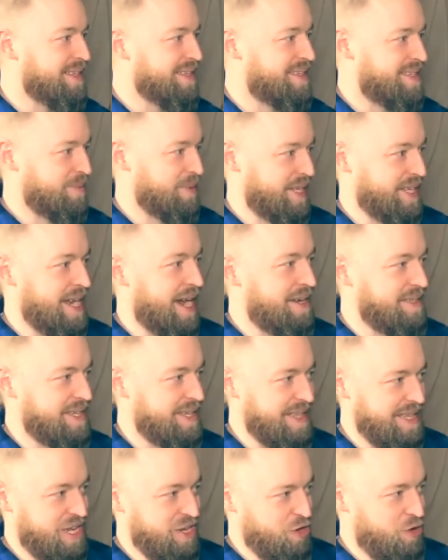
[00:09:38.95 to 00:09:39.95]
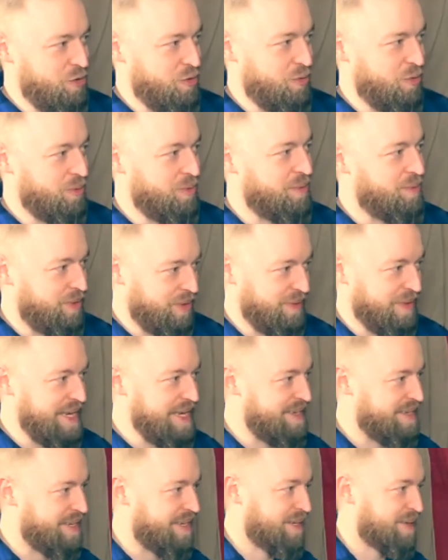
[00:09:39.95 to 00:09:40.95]
some of the content that you
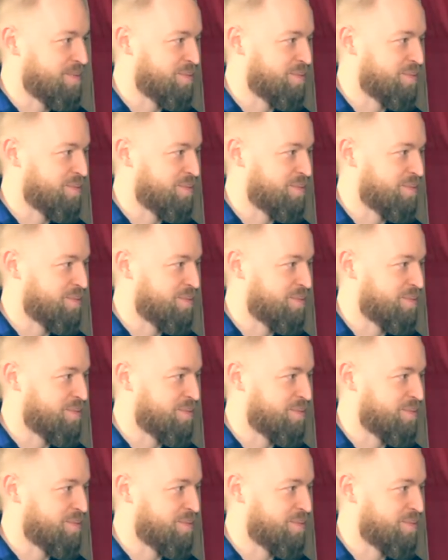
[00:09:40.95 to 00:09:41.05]
released